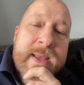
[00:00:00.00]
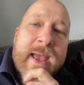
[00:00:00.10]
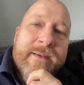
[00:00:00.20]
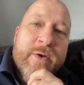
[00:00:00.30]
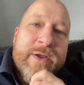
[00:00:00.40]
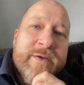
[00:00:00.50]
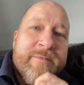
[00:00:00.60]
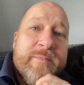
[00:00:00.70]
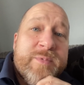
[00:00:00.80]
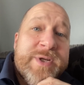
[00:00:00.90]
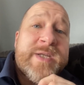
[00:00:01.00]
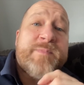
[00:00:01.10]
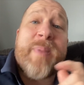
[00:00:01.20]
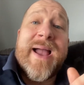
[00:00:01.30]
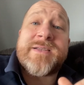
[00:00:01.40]
and I've just
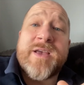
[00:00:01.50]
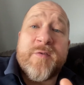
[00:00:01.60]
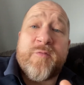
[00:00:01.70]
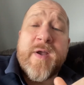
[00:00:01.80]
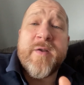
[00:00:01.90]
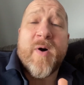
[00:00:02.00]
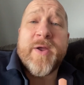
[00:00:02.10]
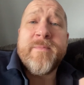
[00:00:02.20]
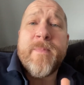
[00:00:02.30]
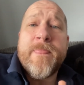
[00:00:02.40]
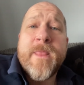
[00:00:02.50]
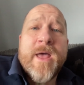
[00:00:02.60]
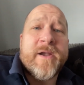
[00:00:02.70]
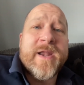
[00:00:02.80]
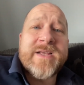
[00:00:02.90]
backed a friend of mine
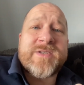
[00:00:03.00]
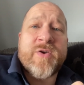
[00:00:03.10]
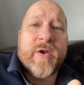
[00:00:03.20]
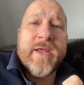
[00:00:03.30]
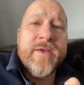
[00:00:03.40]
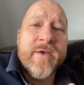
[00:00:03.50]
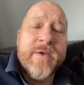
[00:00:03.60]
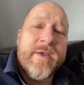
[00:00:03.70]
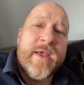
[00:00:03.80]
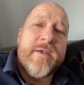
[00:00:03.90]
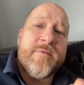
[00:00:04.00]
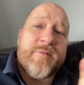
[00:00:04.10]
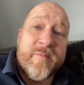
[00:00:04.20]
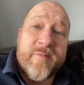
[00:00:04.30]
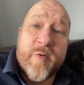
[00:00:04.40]
and an ex-colleague in
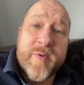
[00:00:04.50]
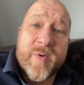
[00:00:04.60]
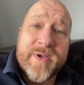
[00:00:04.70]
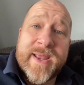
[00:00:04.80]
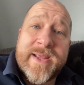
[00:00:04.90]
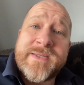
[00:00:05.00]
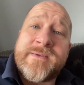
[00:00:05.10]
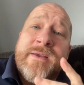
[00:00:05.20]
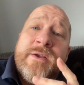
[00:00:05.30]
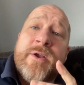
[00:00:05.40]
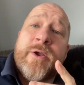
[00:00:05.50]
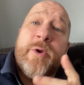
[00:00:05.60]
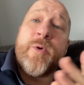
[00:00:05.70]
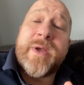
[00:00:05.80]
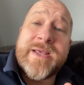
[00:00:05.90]
from Formula One days
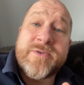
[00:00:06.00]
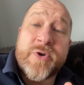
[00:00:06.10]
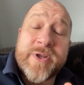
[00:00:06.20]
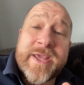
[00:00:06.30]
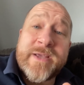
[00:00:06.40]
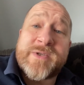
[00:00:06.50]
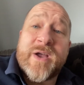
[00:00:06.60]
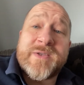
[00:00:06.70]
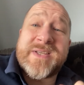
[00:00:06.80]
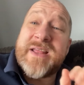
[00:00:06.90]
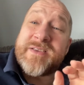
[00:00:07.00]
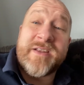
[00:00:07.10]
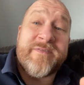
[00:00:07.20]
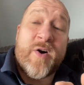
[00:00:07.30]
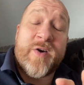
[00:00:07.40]
who has got a Kickstarter. Now there's only
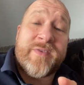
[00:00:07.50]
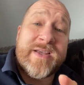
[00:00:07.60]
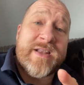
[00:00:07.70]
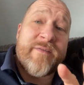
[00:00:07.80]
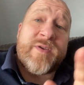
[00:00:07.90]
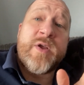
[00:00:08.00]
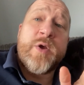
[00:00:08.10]
5 days left.